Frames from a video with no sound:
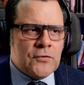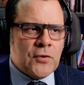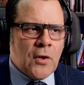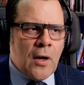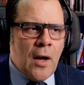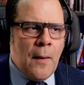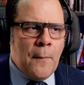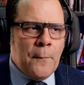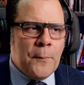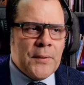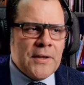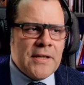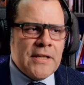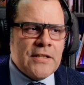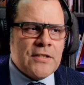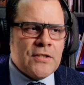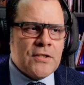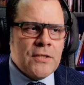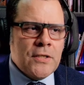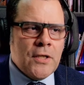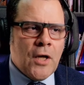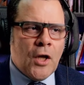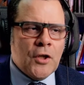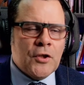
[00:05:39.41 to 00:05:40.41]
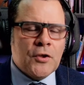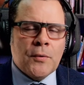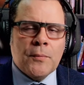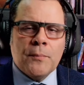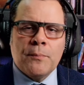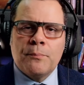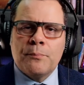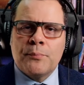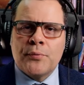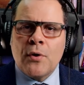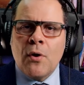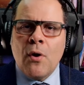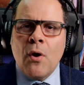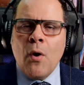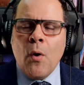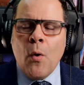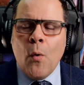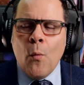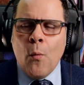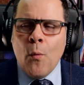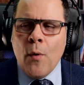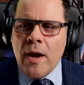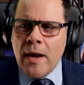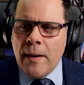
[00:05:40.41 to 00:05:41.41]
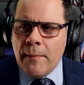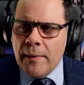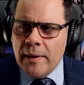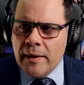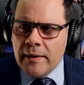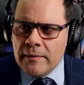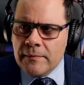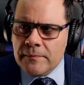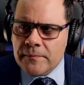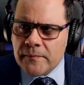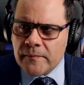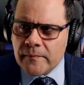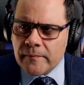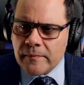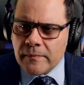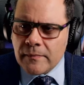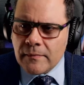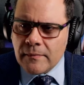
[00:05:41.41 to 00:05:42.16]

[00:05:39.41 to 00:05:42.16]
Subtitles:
Trump is not pro-women.